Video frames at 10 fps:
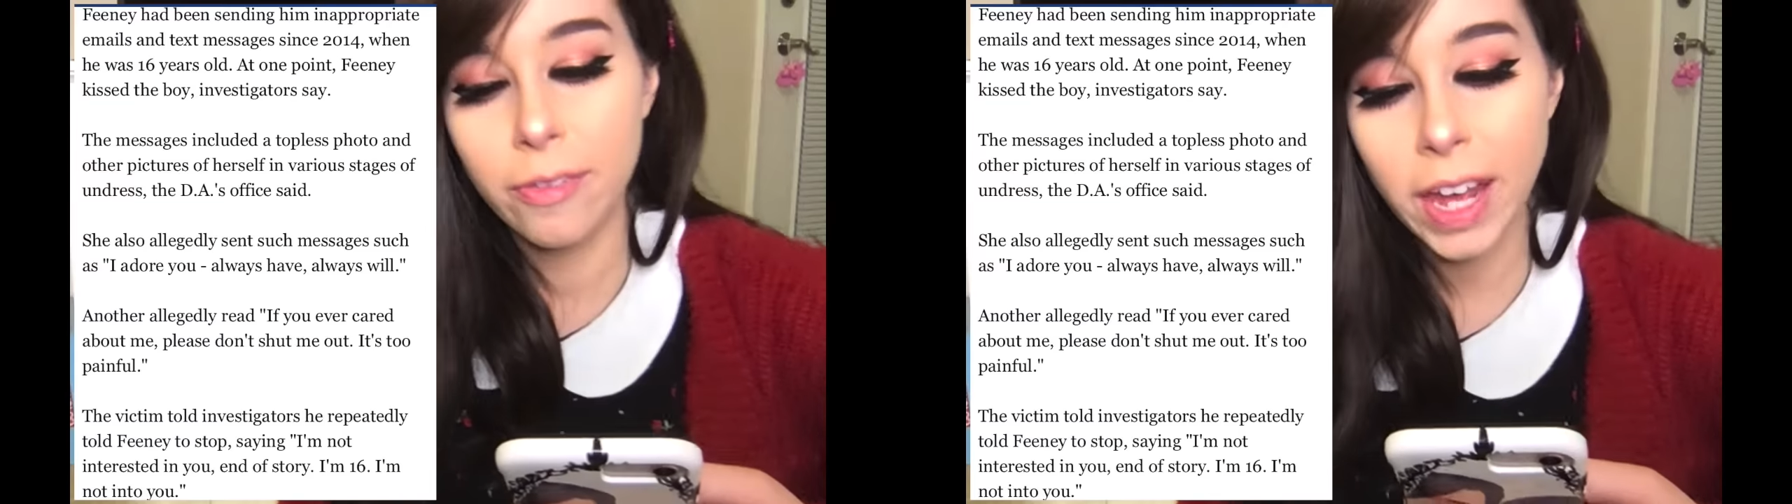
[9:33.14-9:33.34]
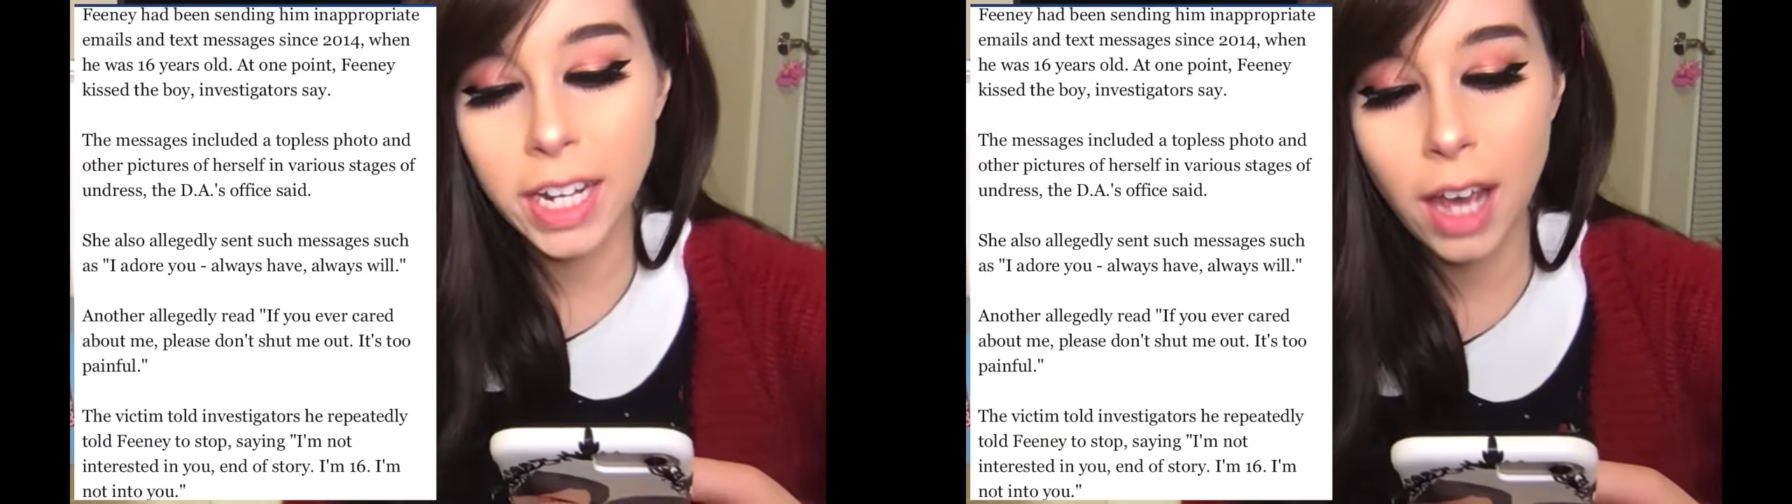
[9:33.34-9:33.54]

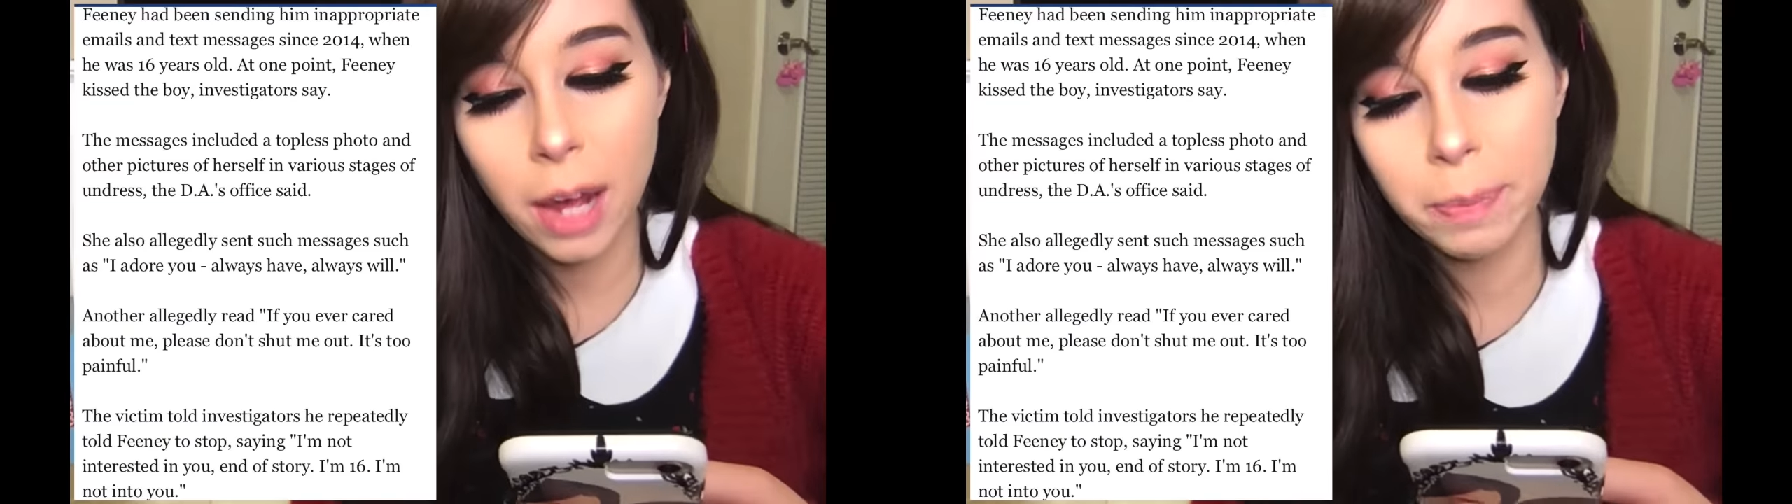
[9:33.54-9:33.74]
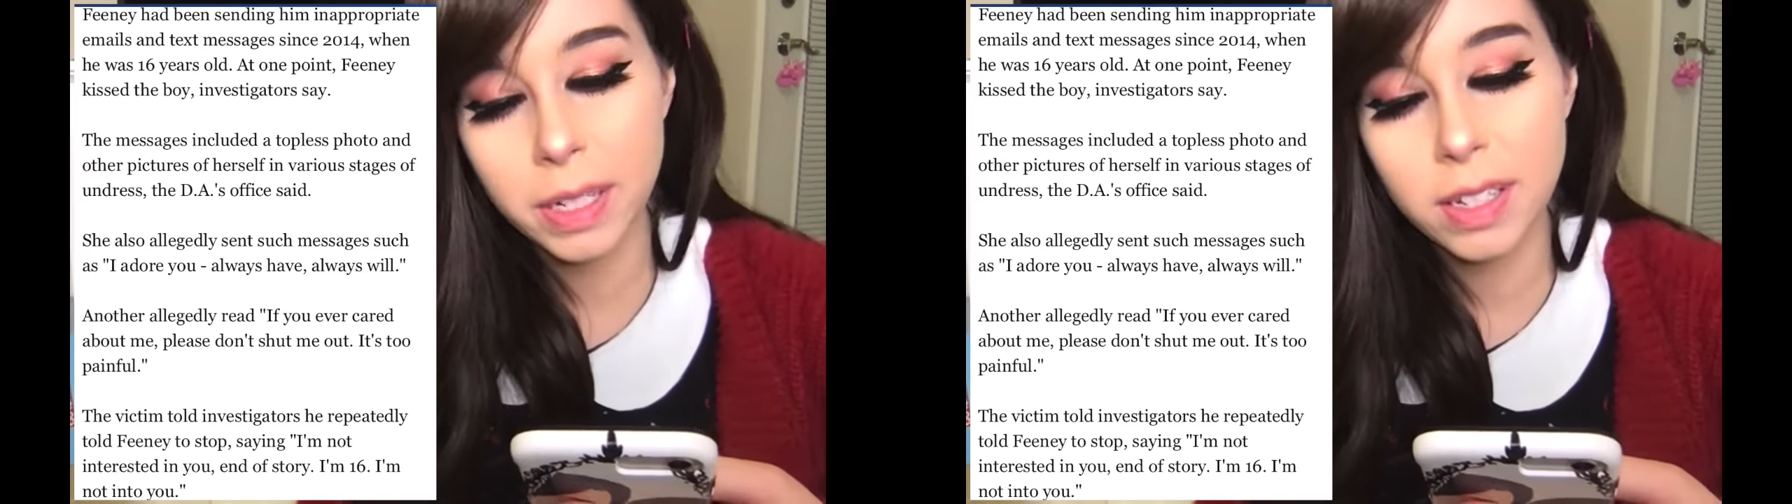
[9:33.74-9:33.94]
Finney
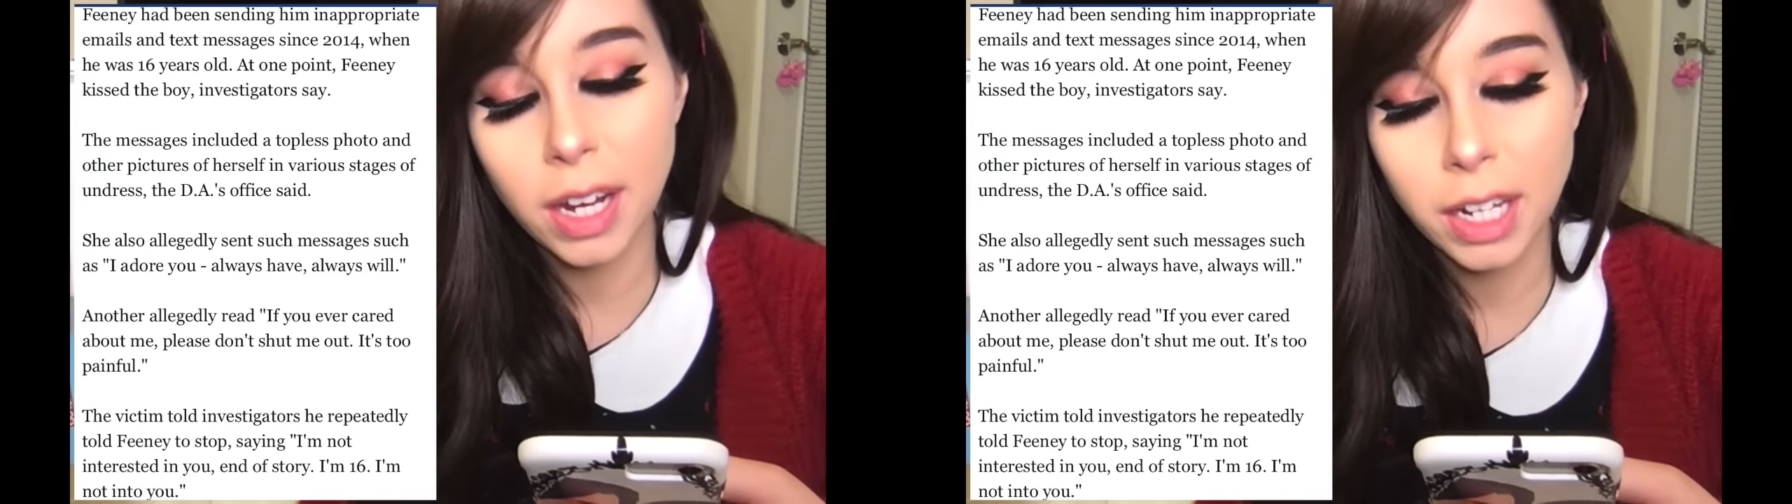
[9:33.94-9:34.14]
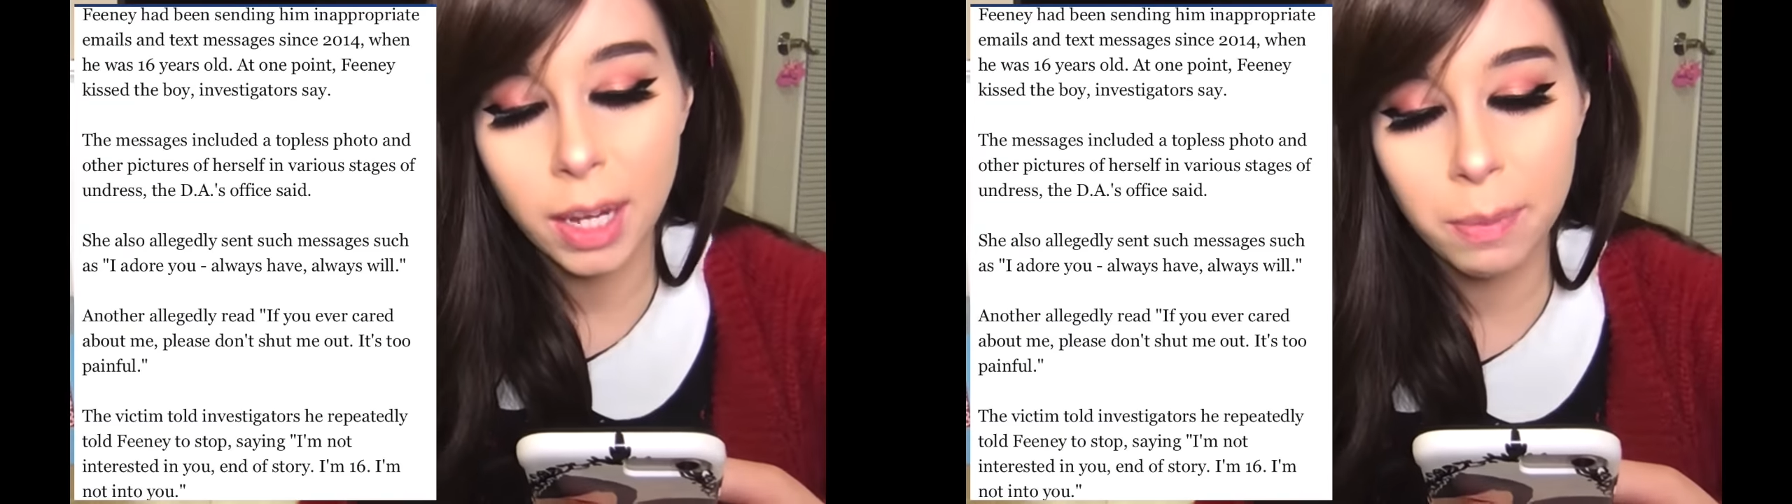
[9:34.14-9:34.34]
had been
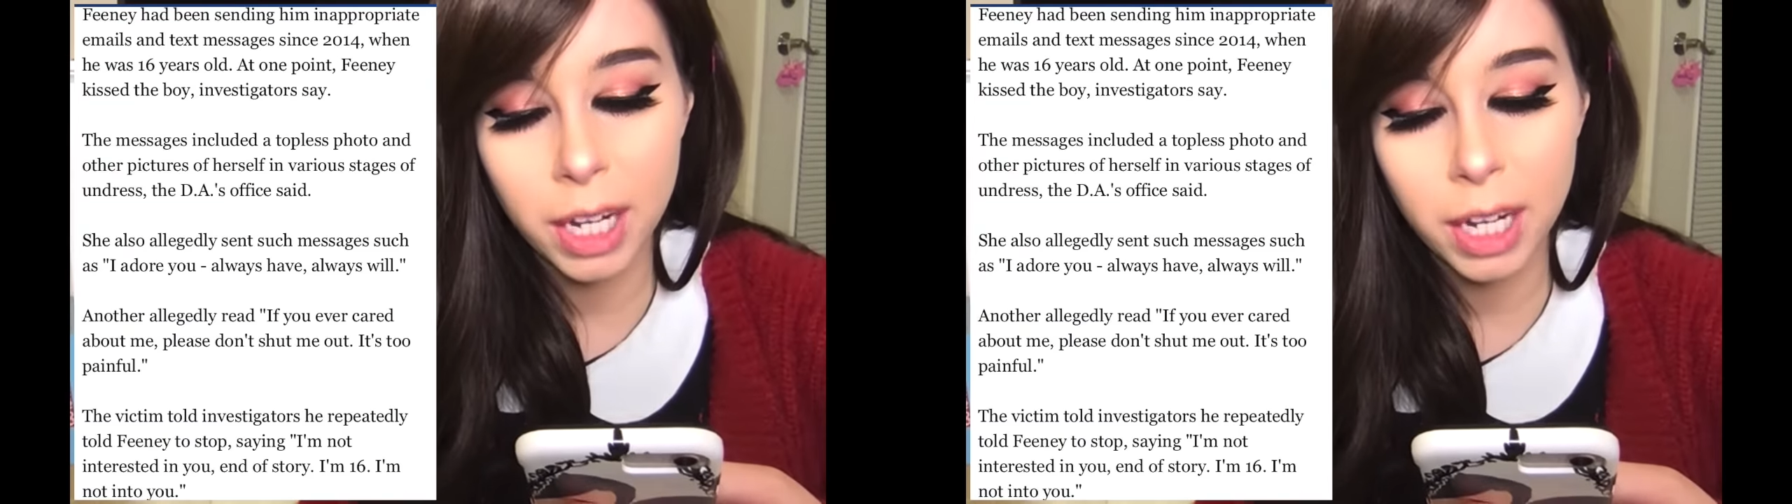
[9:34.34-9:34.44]
sending him